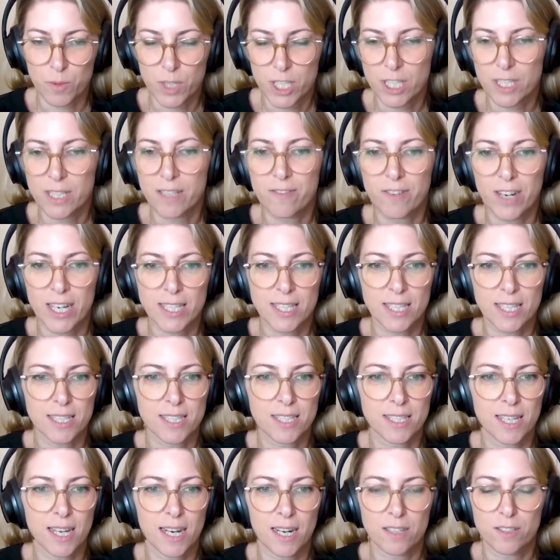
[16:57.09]
which
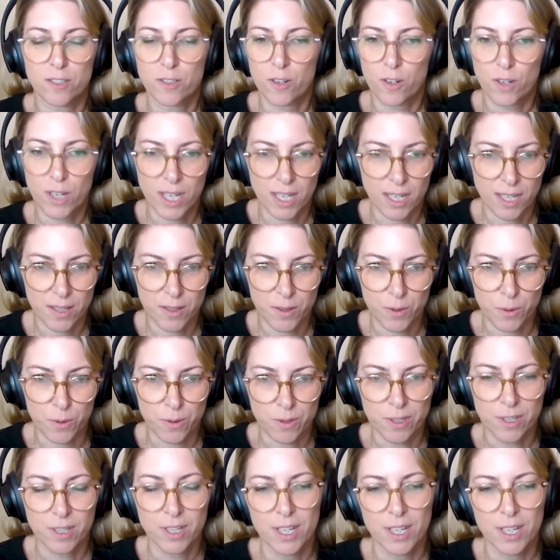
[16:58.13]
devices they are talking to,